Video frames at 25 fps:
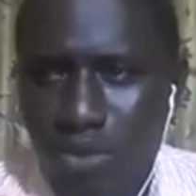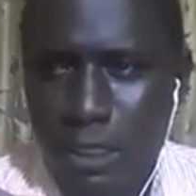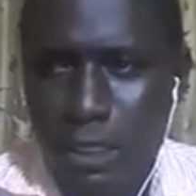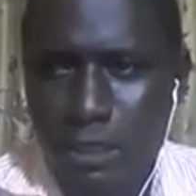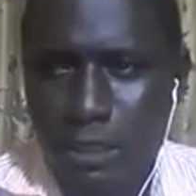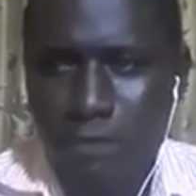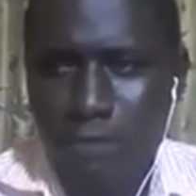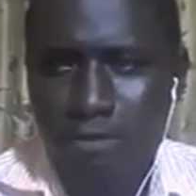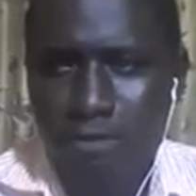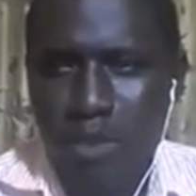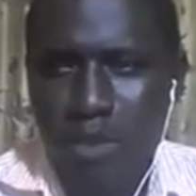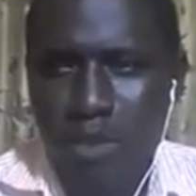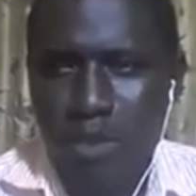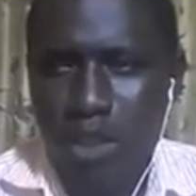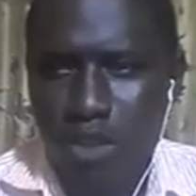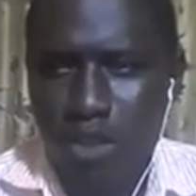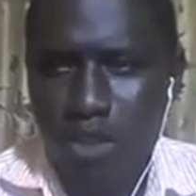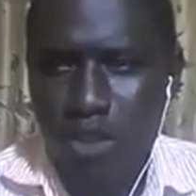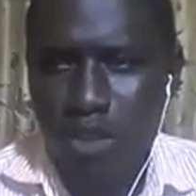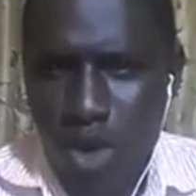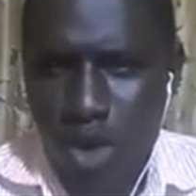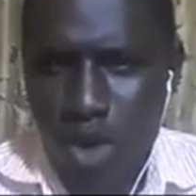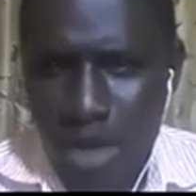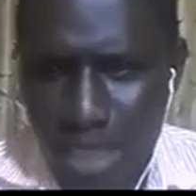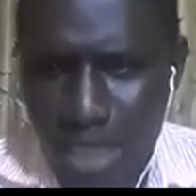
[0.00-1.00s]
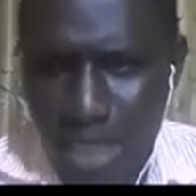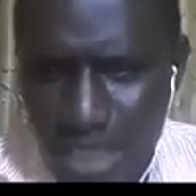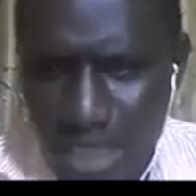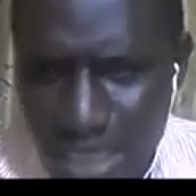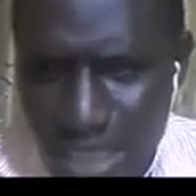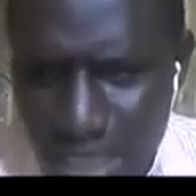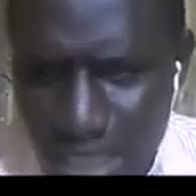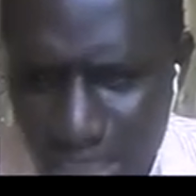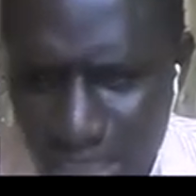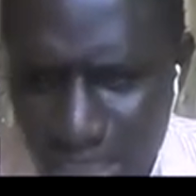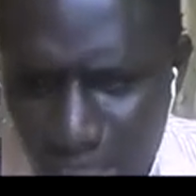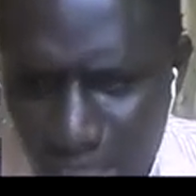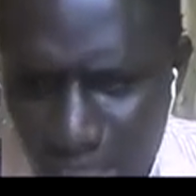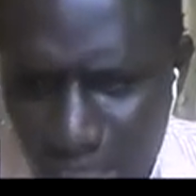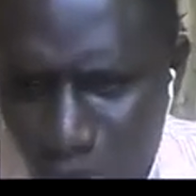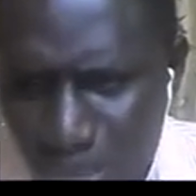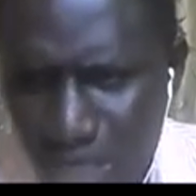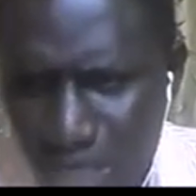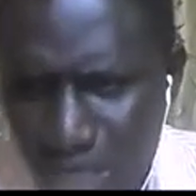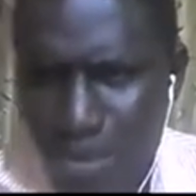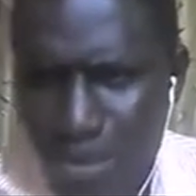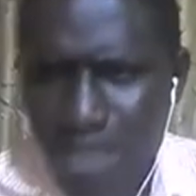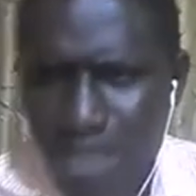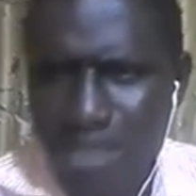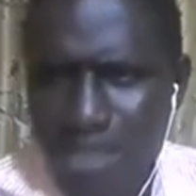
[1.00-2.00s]
of of oil, and
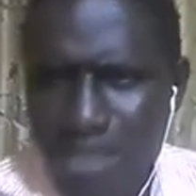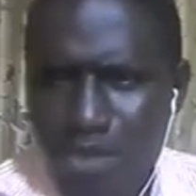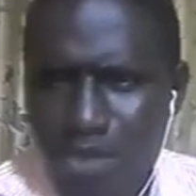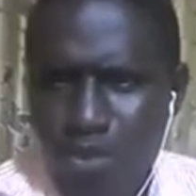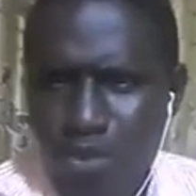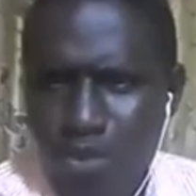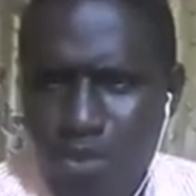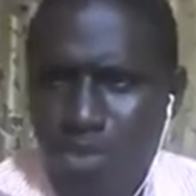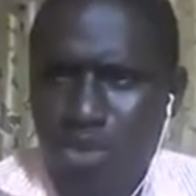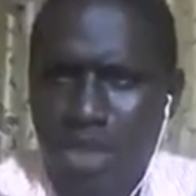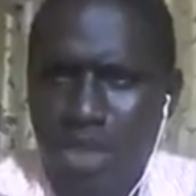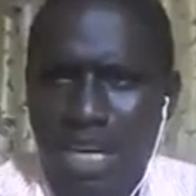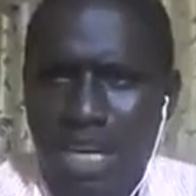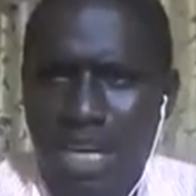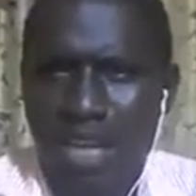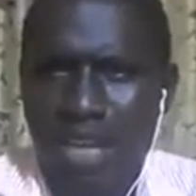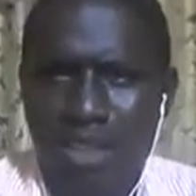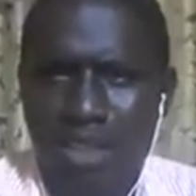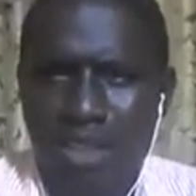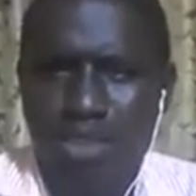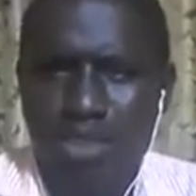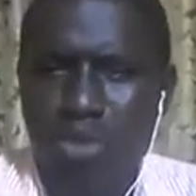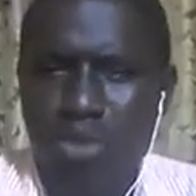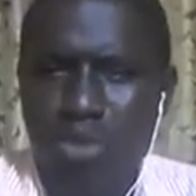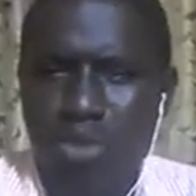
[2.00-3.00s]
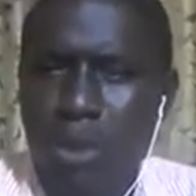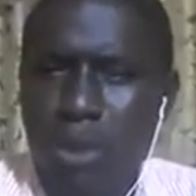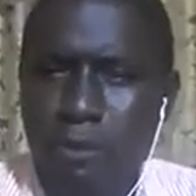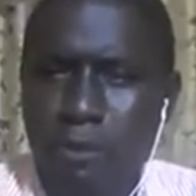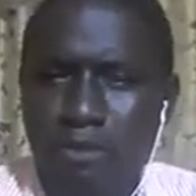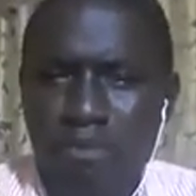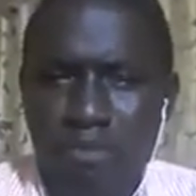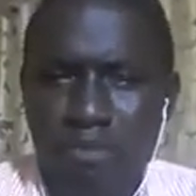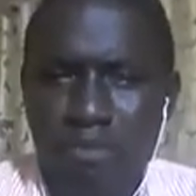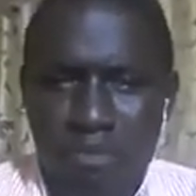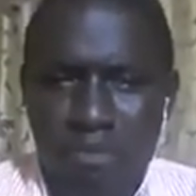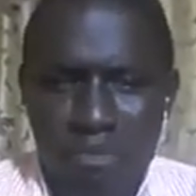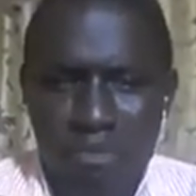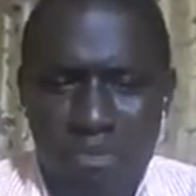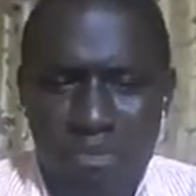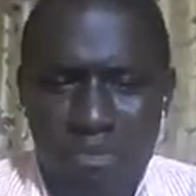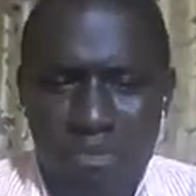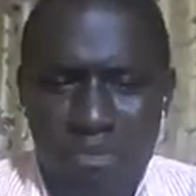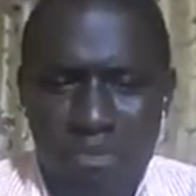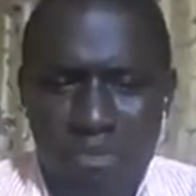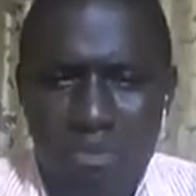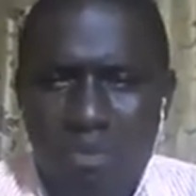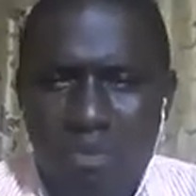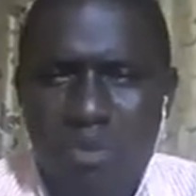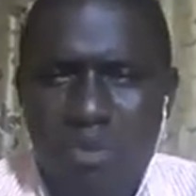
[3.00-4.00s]
that posted price is what we have here. So,
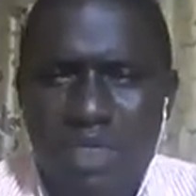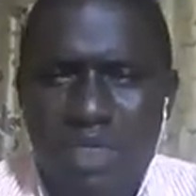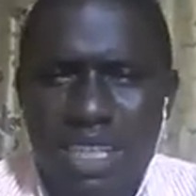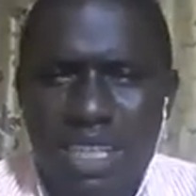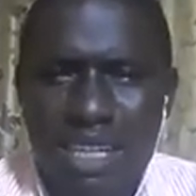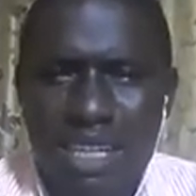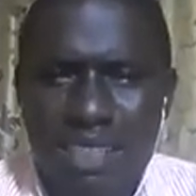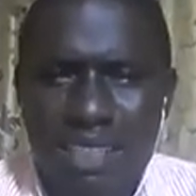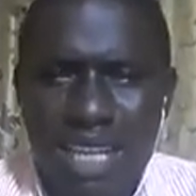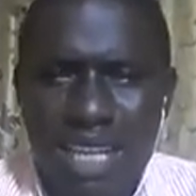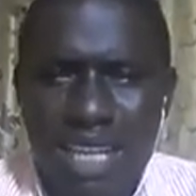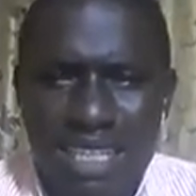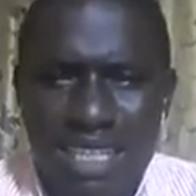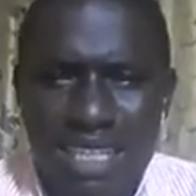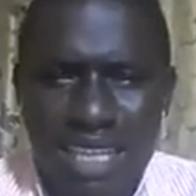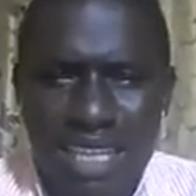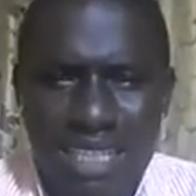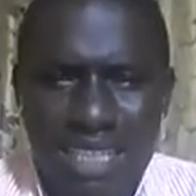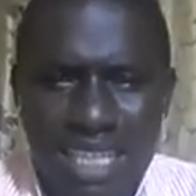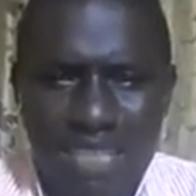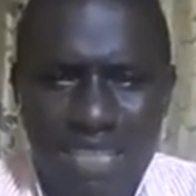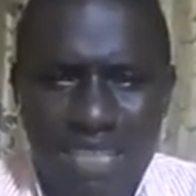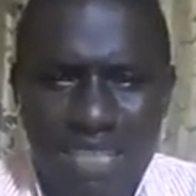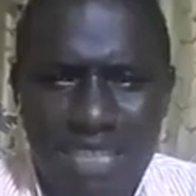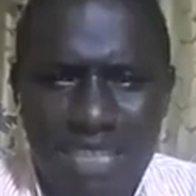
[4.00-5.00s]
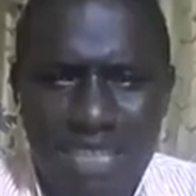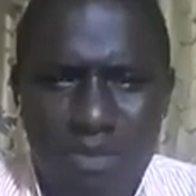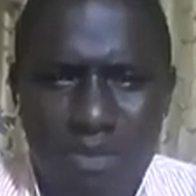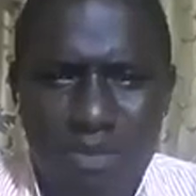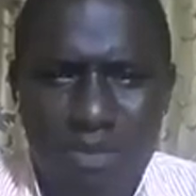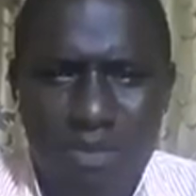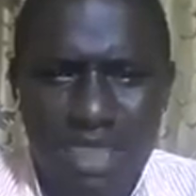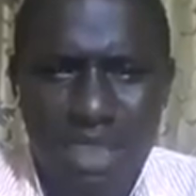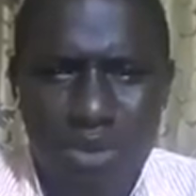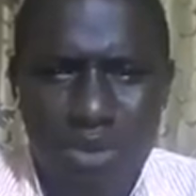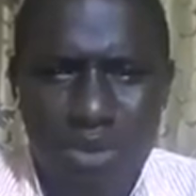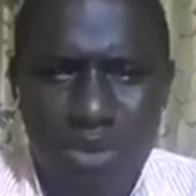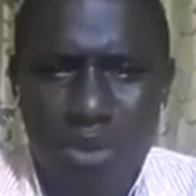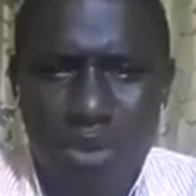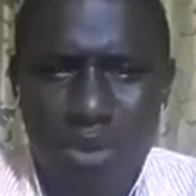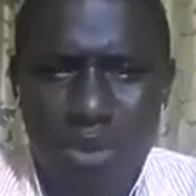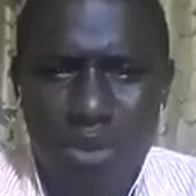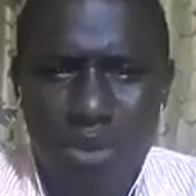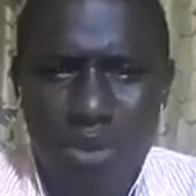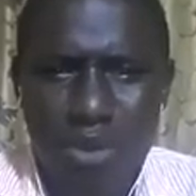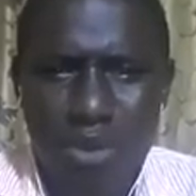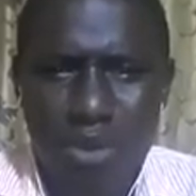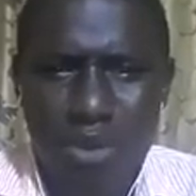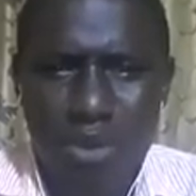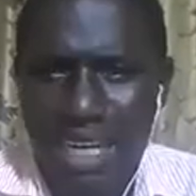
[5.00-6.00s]
aside that, I explained that I will say we have
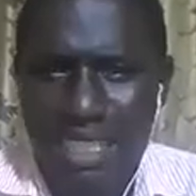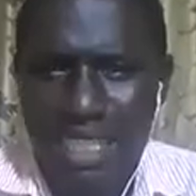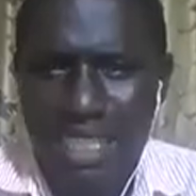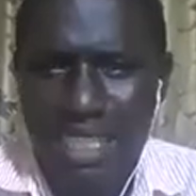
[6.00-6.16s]
gas.